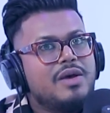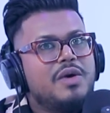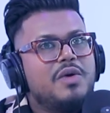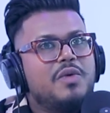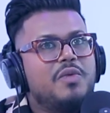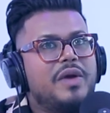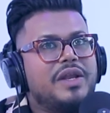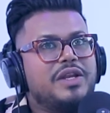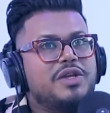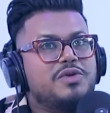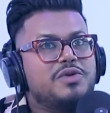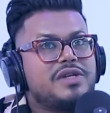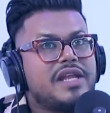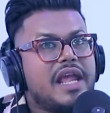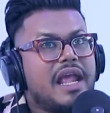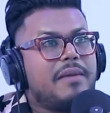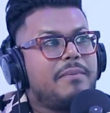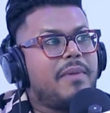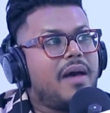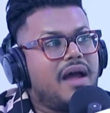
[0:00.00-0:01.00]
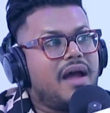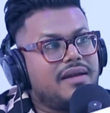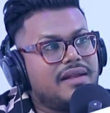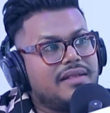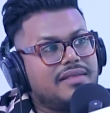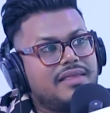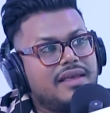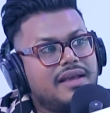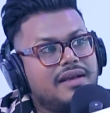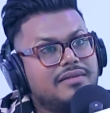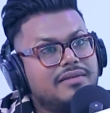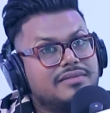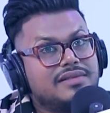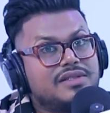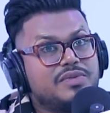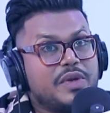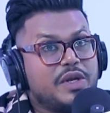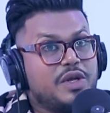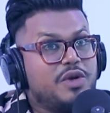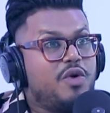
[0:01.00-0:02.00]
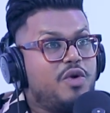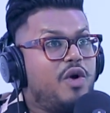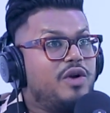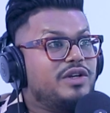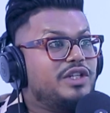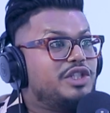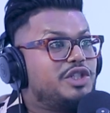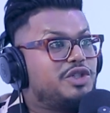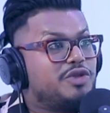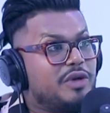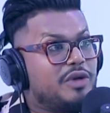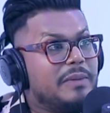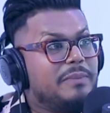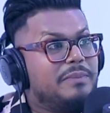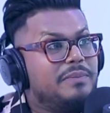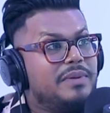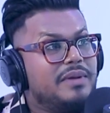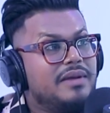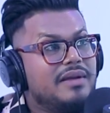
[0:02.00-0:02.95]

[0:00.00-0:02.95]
when you take part in things, when you go on a trip,